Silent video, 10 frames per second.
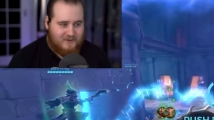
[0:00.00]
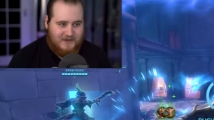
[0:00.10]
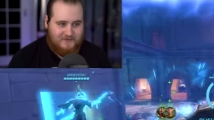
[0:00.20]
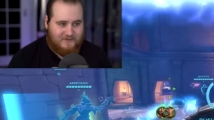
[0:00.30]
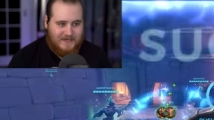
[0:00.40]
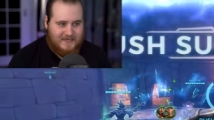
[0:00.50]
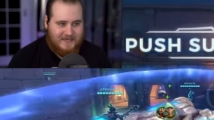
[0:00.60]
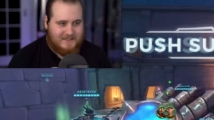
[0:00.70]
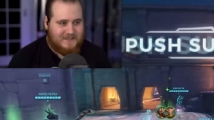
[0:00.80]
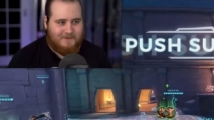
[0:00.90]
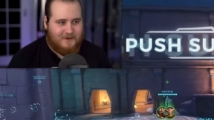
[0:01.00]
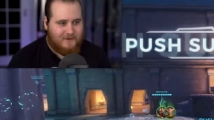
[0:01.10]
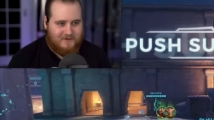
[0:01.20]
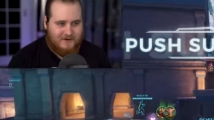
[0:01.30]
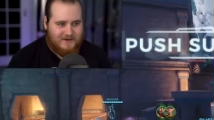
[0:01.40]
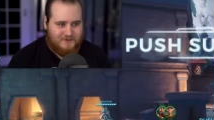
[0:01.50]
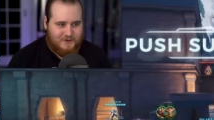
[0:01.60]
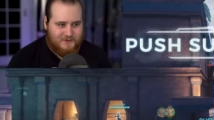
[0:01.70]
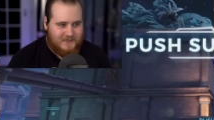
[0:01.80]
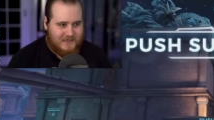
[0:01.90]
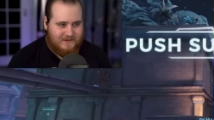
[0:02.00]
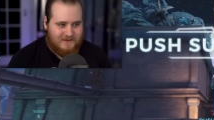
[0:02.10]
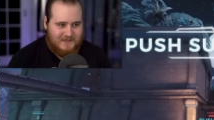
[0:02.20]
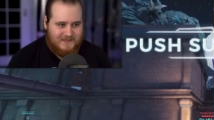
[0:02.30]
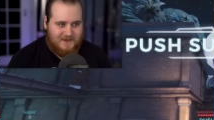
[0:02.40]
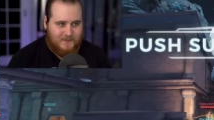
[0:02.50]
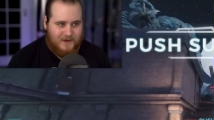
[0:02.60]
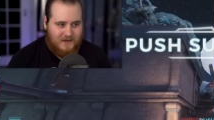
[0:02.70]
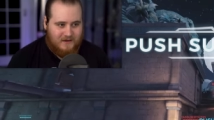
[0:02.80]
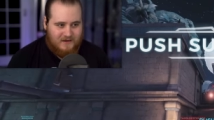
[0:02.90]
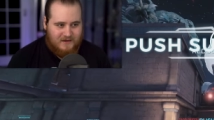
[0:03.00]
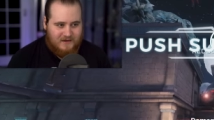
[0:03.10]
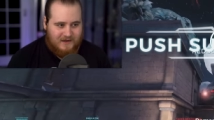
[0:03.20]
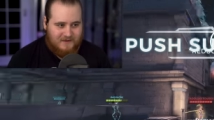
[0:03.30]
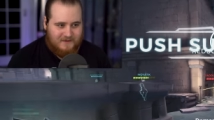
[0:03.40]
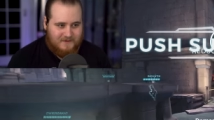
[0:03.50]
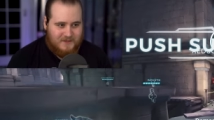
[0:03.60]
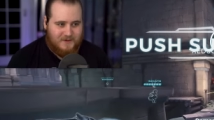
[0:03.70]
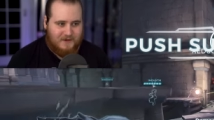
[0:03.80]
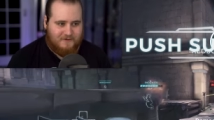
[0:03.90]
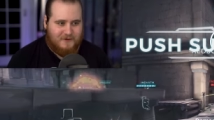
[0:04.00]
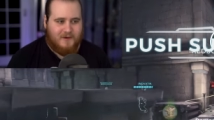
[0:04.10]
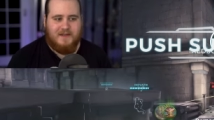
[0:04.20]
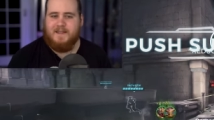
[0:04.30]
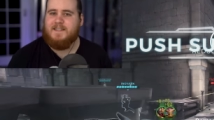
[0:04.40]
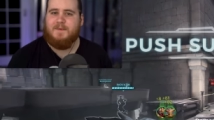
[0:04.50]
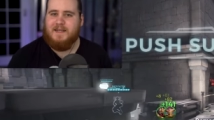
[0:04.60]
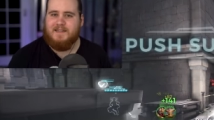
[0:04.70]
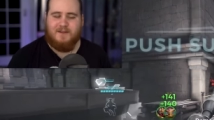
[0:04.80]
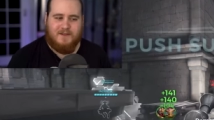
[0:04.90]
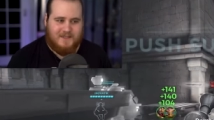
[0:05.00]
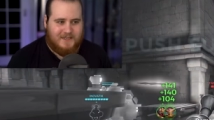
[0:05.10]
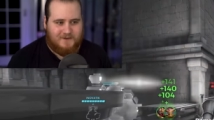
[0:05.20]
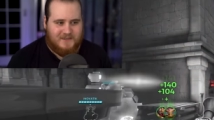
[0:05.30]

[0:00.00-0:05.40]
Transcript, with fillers: No one even really cares. The team comp we've got here is just ridiculous. That's going to be, yeah, the 2-0. If you want easy wins on a siege